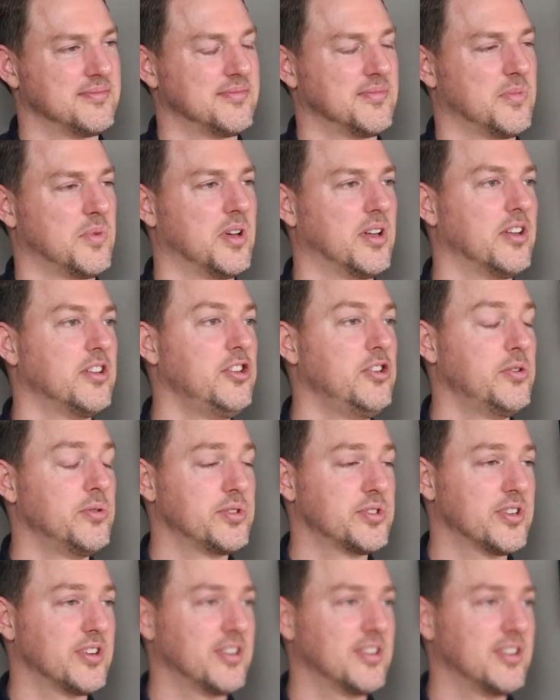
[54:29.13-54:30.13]
Well, you
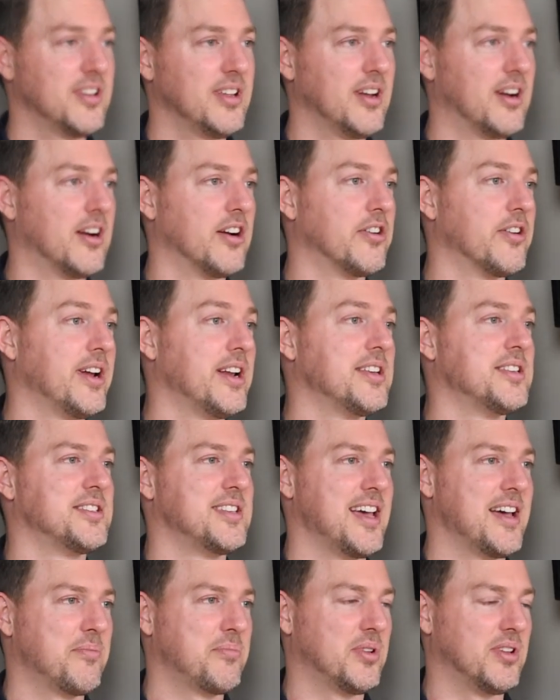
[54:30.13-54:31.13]
certainly are a great
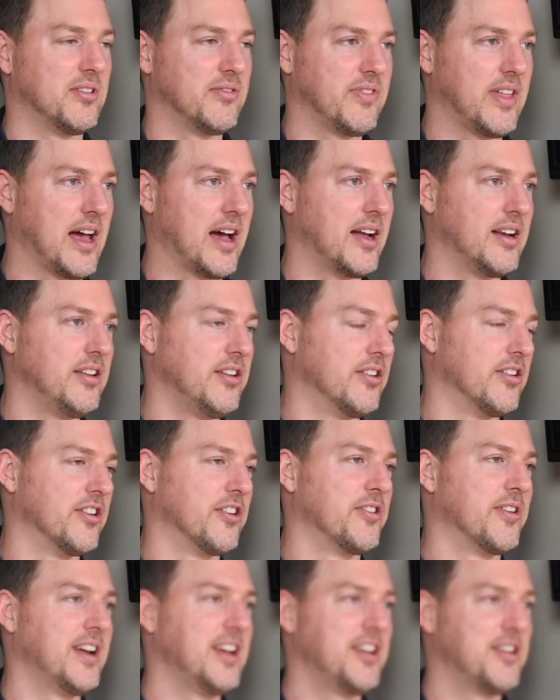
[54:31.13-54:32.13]
example of that. You're a
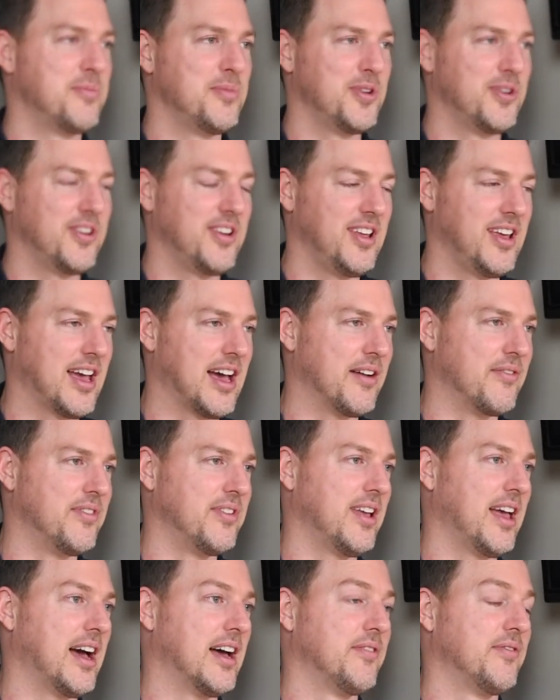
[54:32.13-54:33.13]
great community
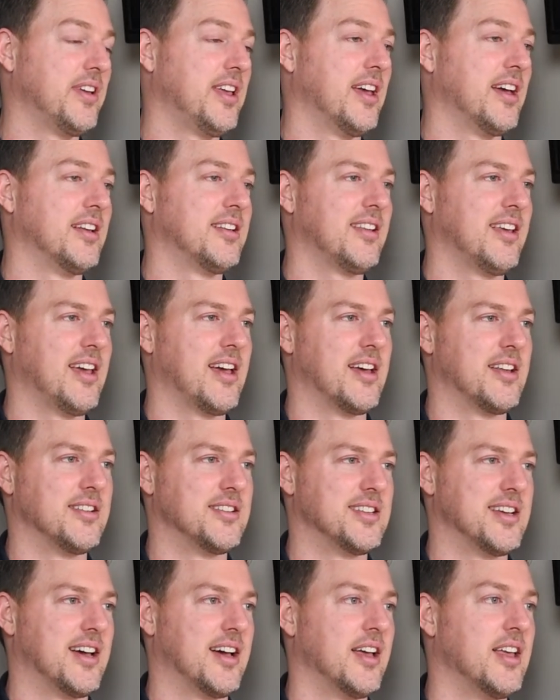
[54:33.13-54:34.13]
advocate, and
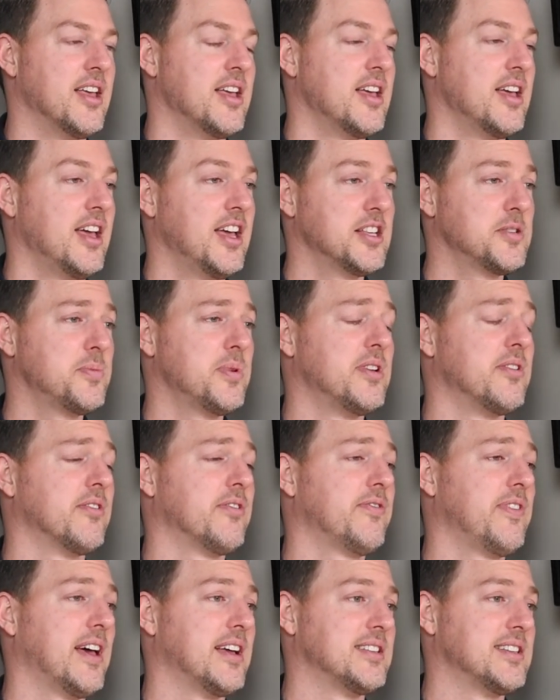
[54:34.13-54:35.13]
it's been
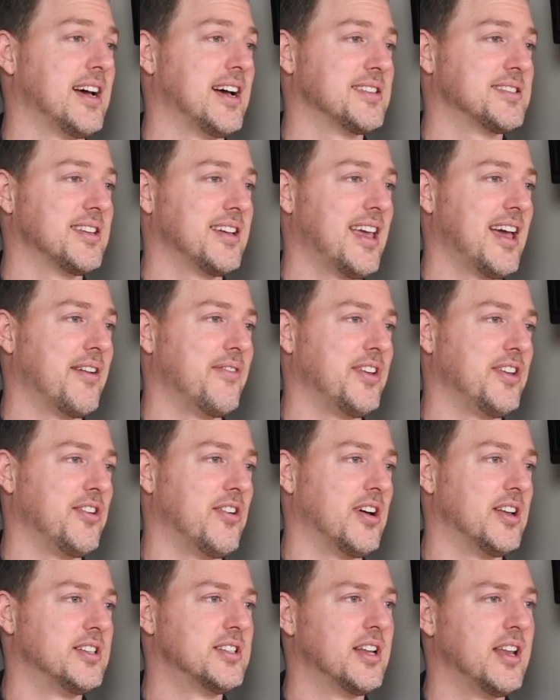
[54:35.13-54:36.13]
fantastic having you
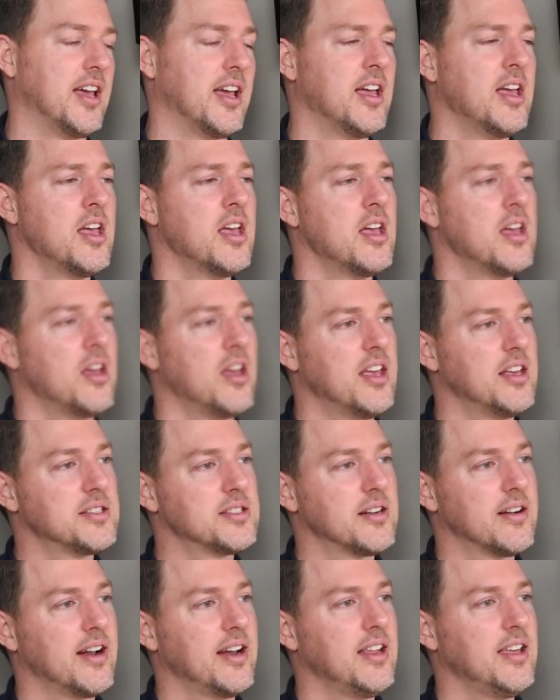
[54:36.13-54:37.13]
on today. Is
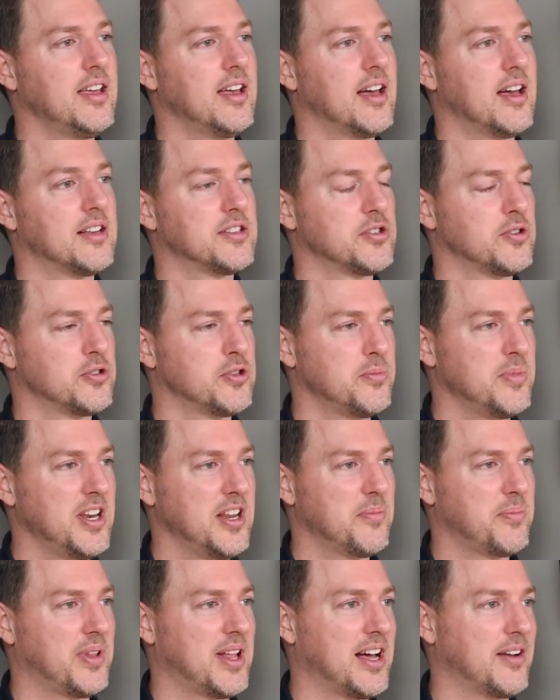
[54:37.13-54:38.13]
there any social
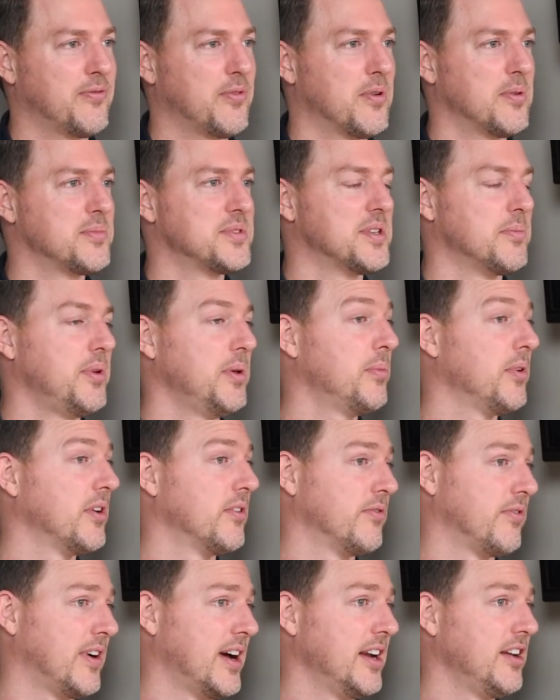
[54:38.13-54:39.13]
media platforms that people can
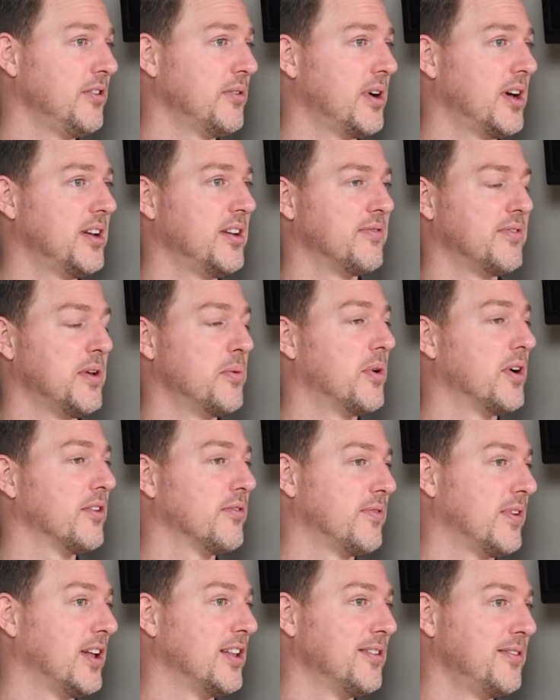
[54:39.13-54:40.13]
find you on if they want to
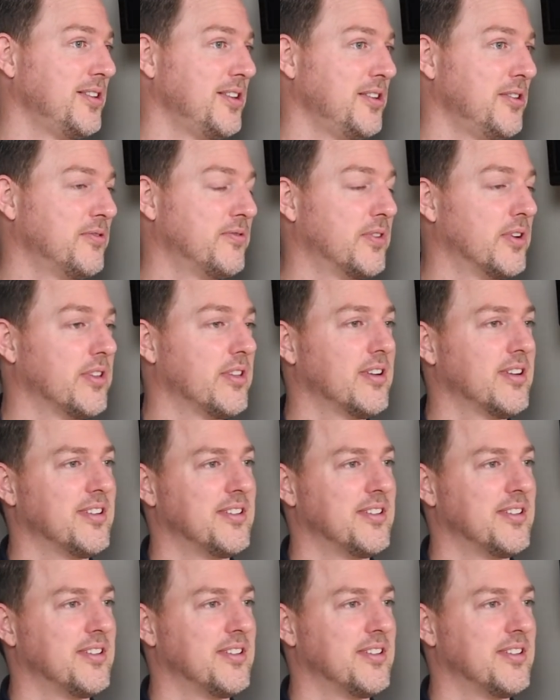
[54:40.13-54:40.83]
follow you further?